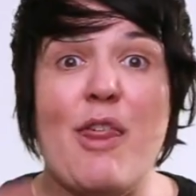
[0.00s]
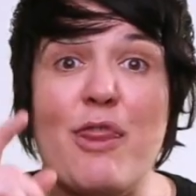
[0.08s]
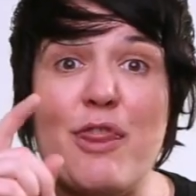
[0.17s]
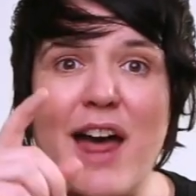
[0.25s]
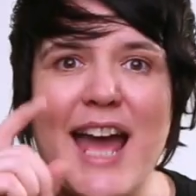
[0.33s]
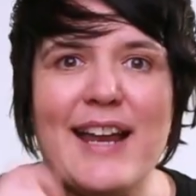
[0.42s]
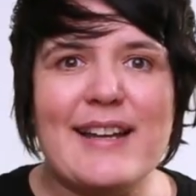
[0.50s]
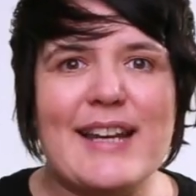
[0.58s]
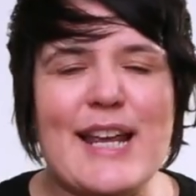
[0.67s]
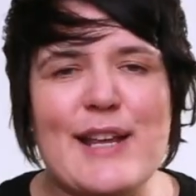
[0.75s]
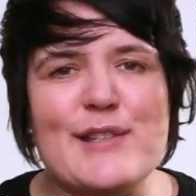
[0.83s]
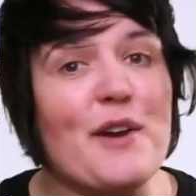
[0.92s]
That
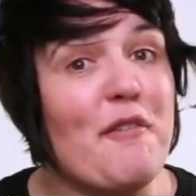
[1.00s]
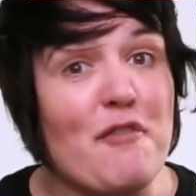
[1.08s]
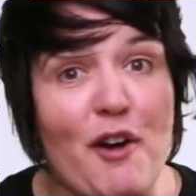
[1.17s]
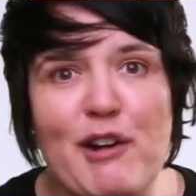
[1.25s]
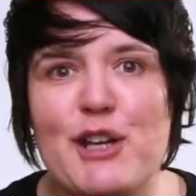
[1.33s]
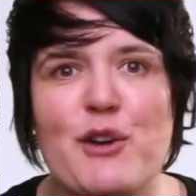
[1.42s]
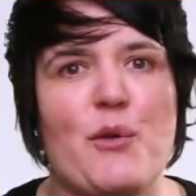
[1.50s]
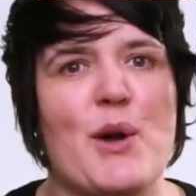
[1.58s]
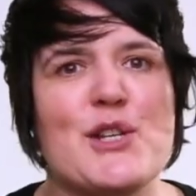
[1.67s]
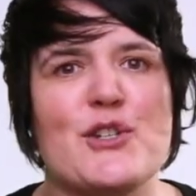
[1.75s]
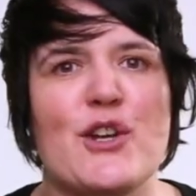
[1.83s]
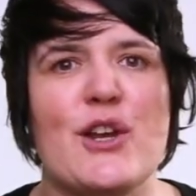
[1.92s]
is a very good
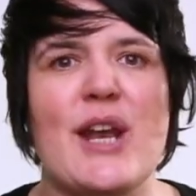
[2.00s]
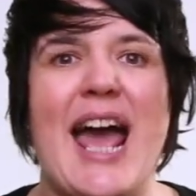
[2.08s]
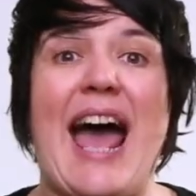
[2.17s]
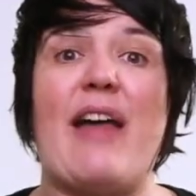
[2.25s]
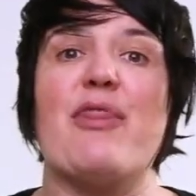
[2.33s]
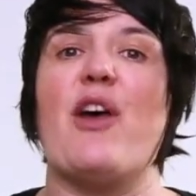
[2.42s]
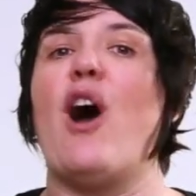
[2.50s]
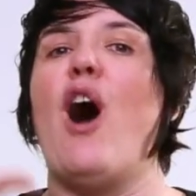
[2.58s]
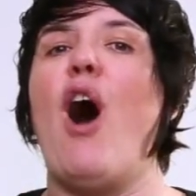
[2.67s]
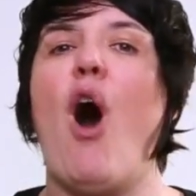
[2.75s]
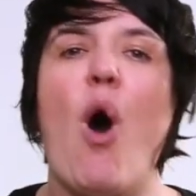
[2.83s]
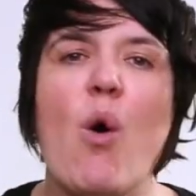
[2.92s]
question, and the
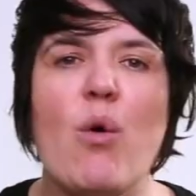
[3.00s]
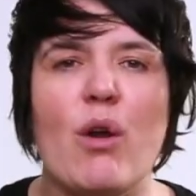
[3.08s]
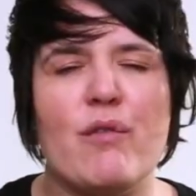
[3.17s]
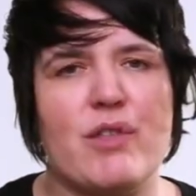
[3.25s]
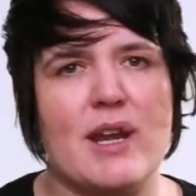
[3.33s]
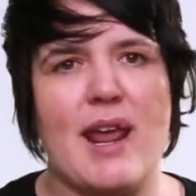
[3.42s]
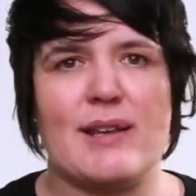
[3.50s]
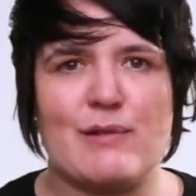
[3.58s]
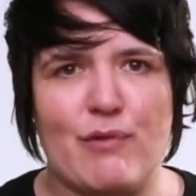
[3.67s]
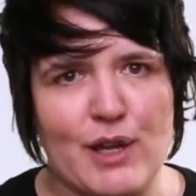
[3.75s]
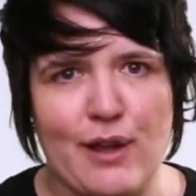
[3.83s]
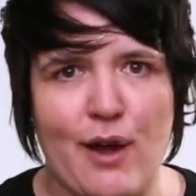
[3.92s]
whole of the next
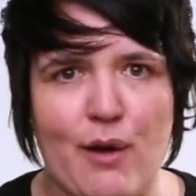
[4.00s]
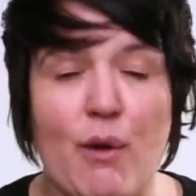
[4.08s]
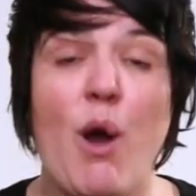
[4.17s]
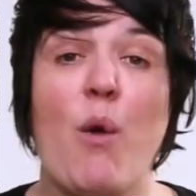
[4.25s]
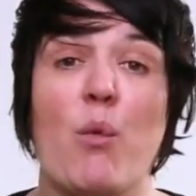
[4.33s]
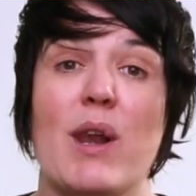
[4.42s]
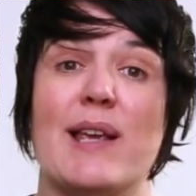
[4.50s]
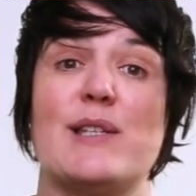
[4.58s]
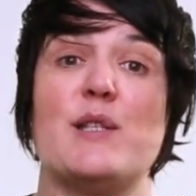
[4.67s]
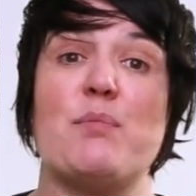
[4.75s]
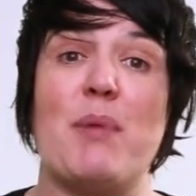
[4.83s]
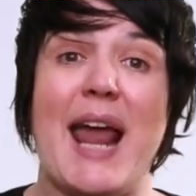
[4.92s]
video will
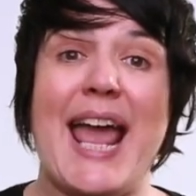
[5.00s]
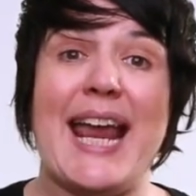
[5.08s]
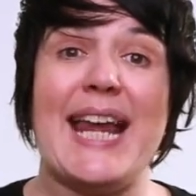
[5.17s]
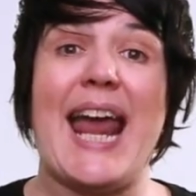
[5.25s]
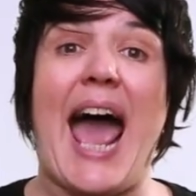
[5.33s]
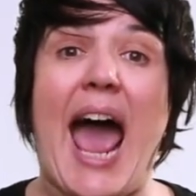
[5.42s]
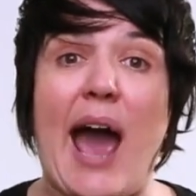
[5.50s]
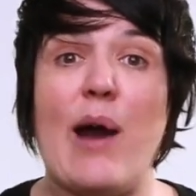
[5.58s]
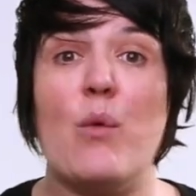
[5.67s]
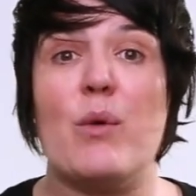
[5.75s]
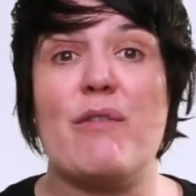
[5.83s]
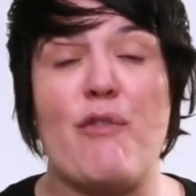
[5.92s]
explain
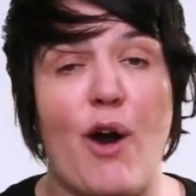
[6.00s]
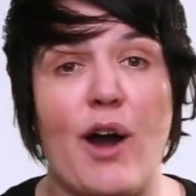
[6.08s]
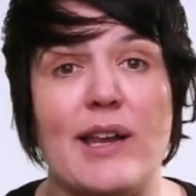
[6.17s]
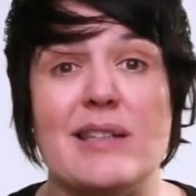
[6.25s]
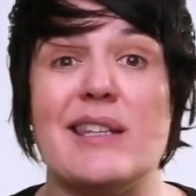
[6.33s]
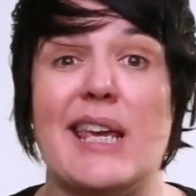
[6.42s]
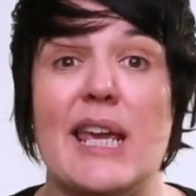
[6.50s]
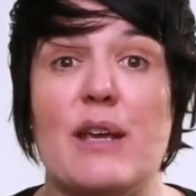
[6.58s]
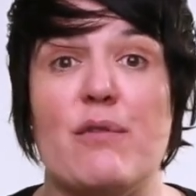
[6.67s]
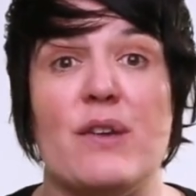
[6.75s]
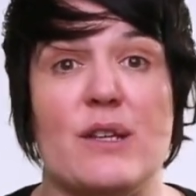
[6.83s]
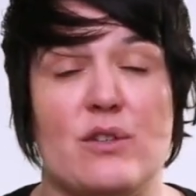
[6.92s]
how we find key
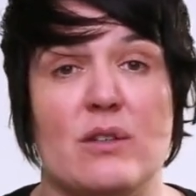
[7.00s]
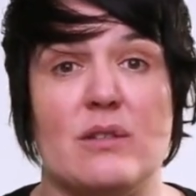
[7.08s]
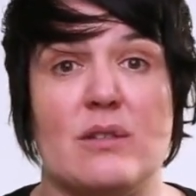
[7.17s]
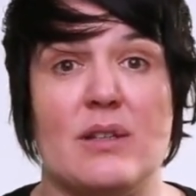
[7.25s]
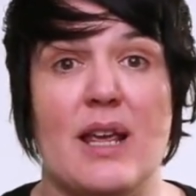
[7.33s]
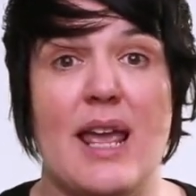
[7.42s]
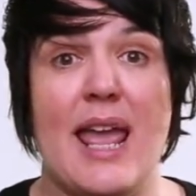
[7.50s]
features.